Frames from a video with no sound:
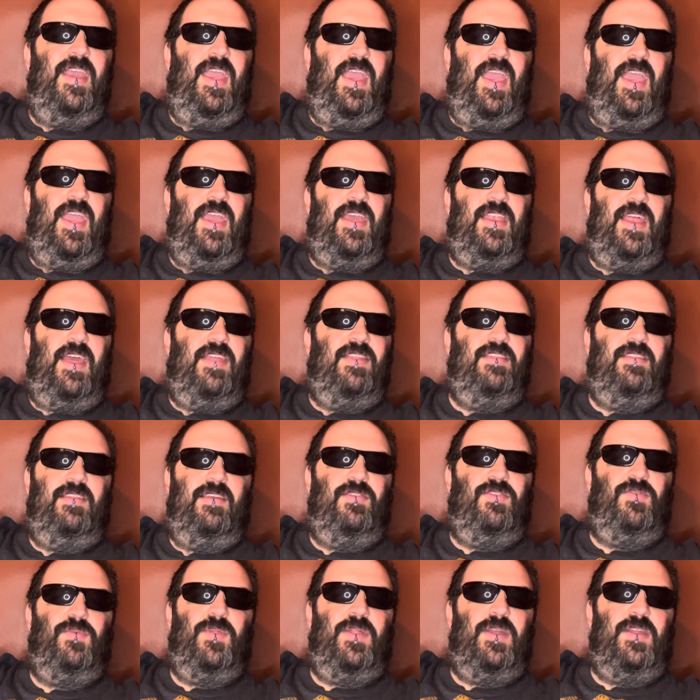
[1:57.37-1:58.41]
And I think
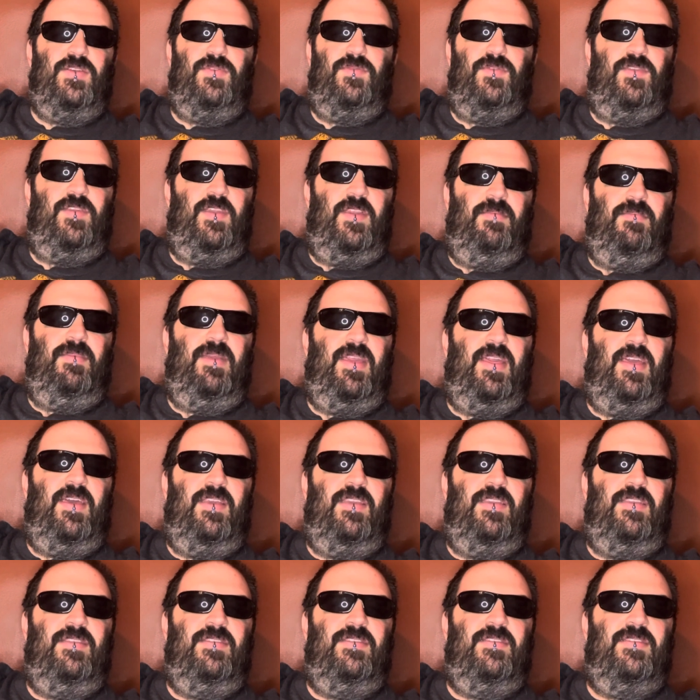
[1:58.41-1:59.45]
that's really interesting,
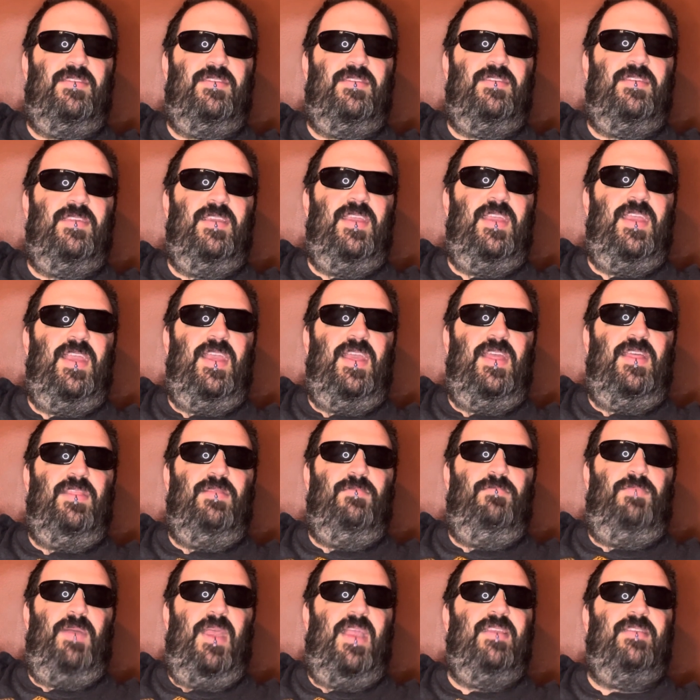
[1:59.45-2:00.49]
because
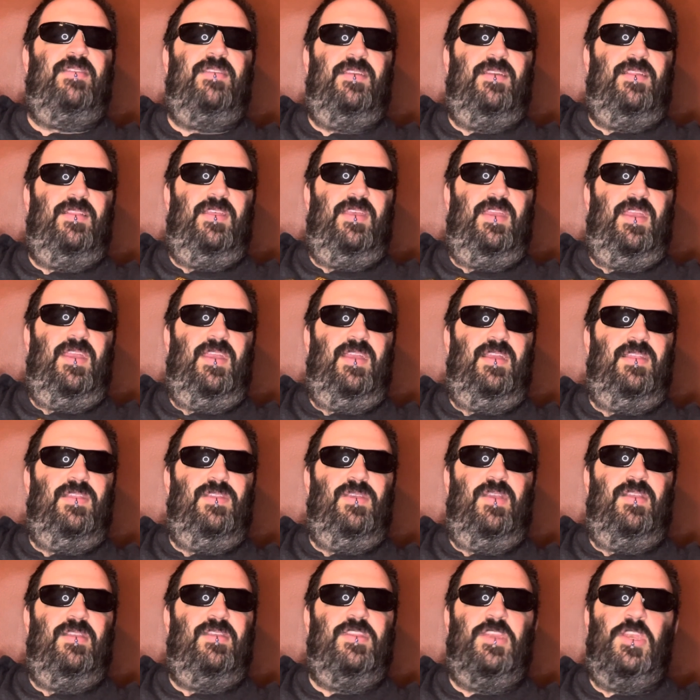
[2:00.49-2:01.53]
basically
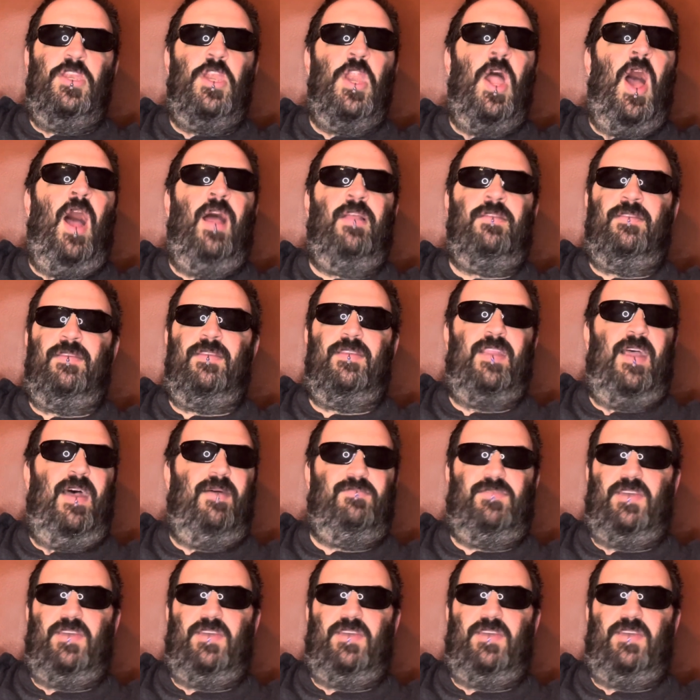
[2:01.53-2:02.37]
it's nonstop